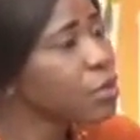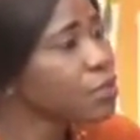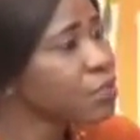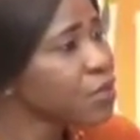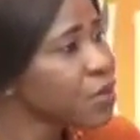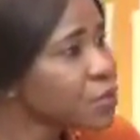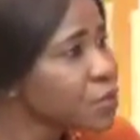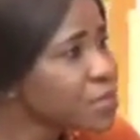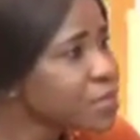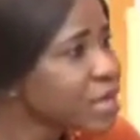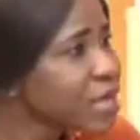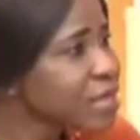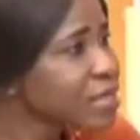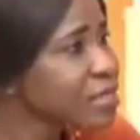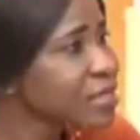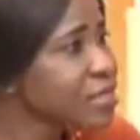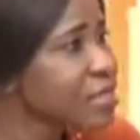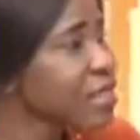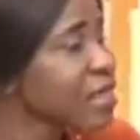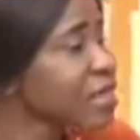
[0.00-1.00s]
People
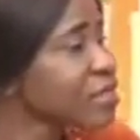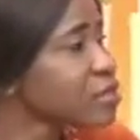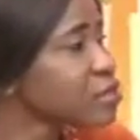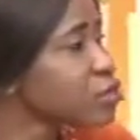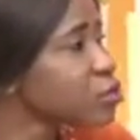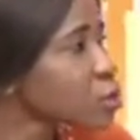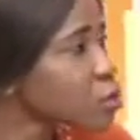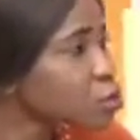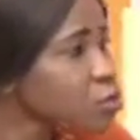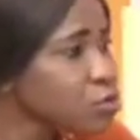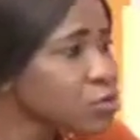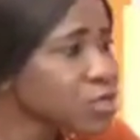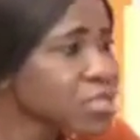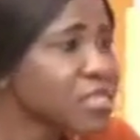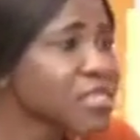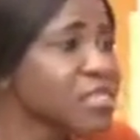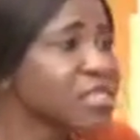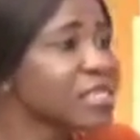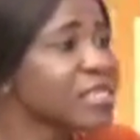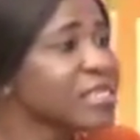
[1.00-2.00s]
that they can talk to
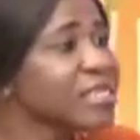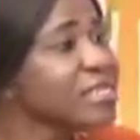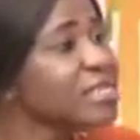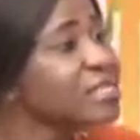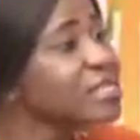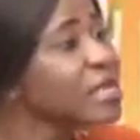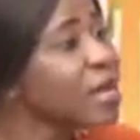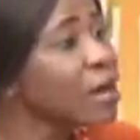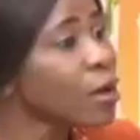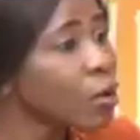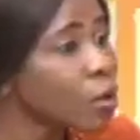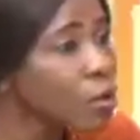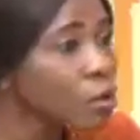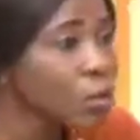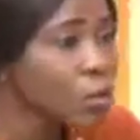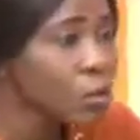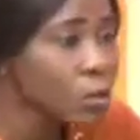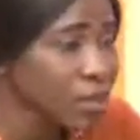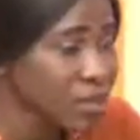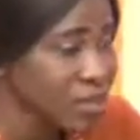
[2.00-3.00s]
easily in their
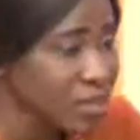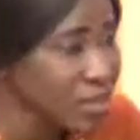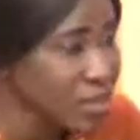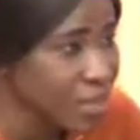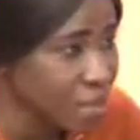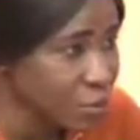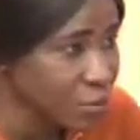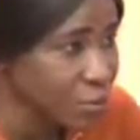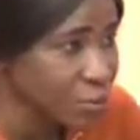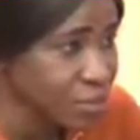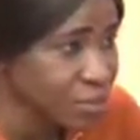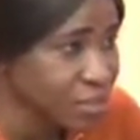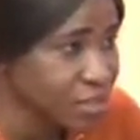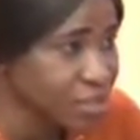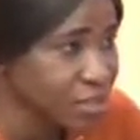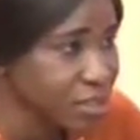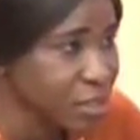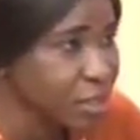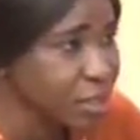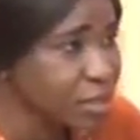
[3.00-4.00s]
own local language.